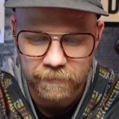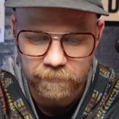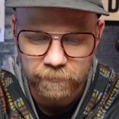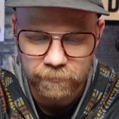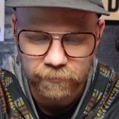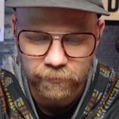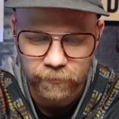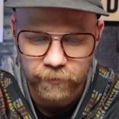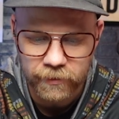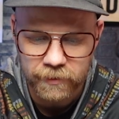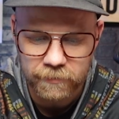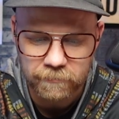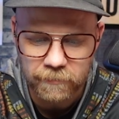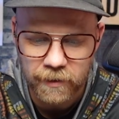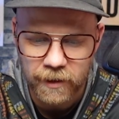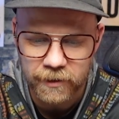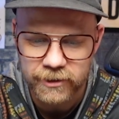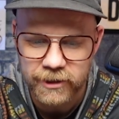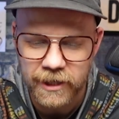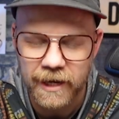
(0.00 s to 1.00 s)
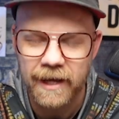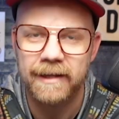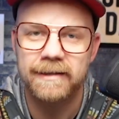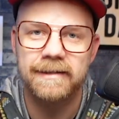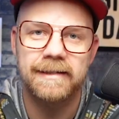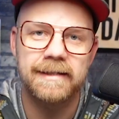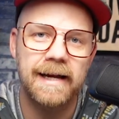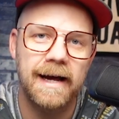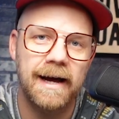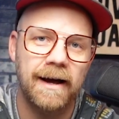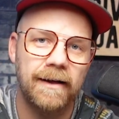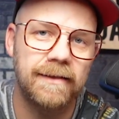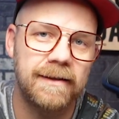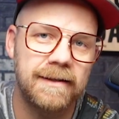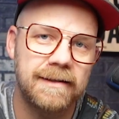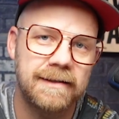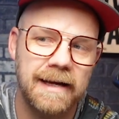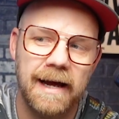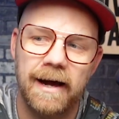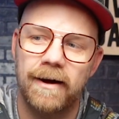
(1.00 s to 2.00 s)
pretty much hands down,
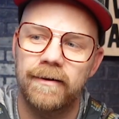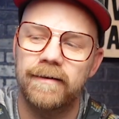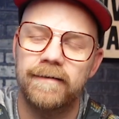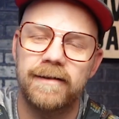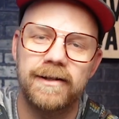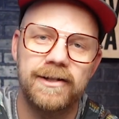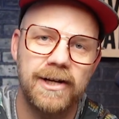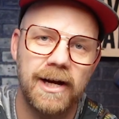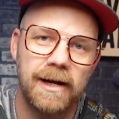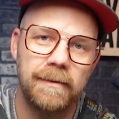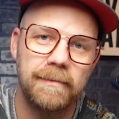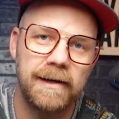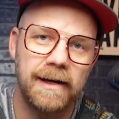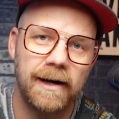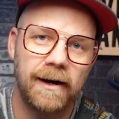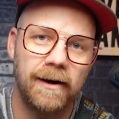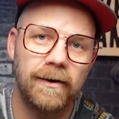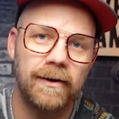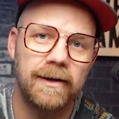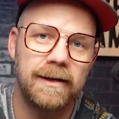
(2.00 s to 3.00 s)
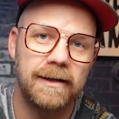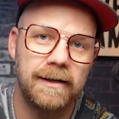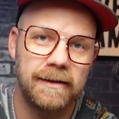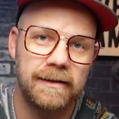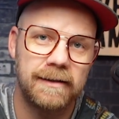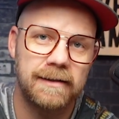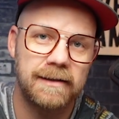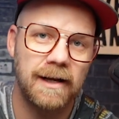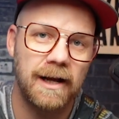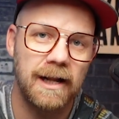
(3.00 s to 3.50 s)
the sound of the JBL is